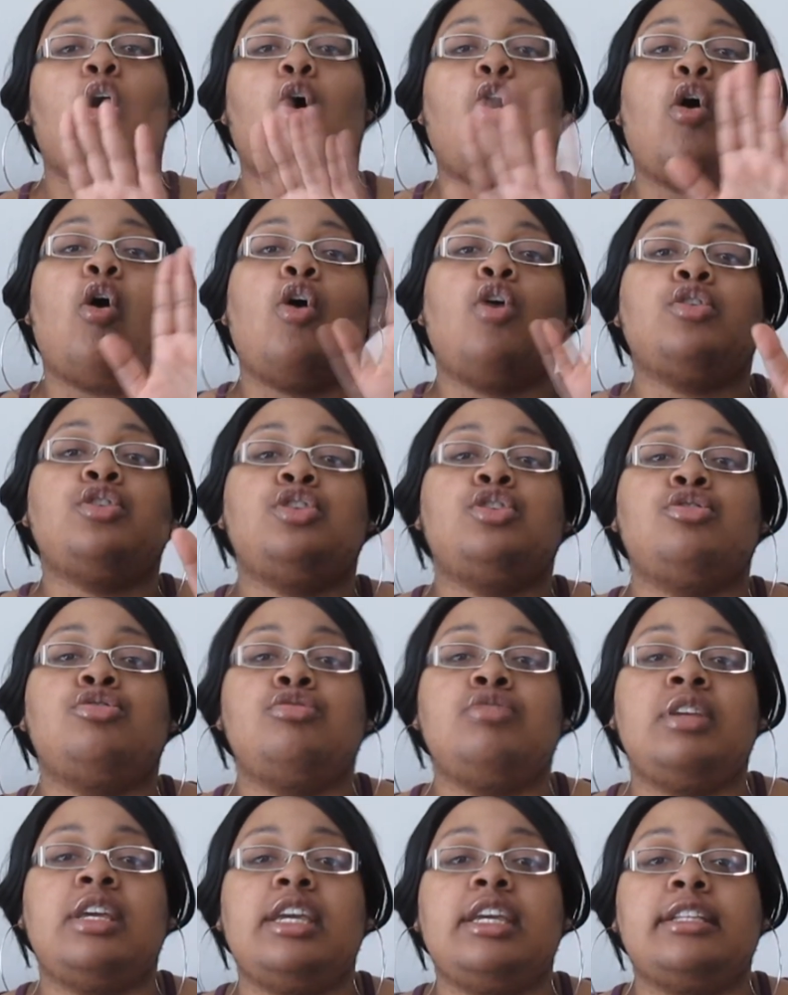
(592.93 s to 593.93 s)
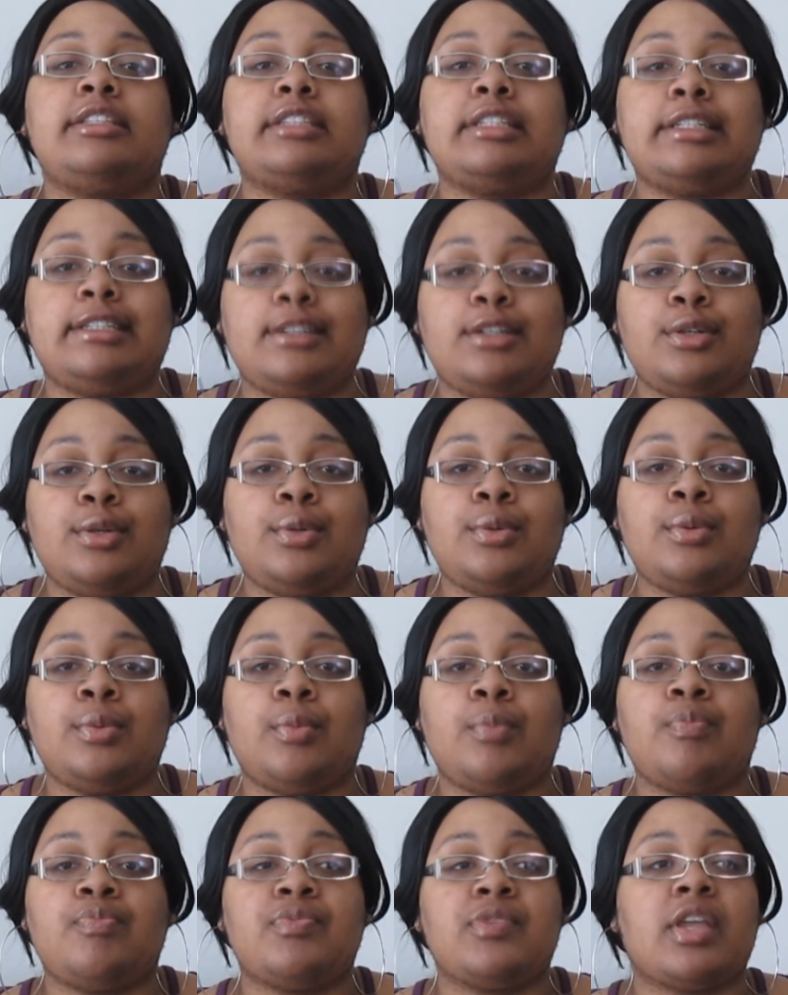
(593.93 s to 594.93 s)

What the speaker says: All you need to do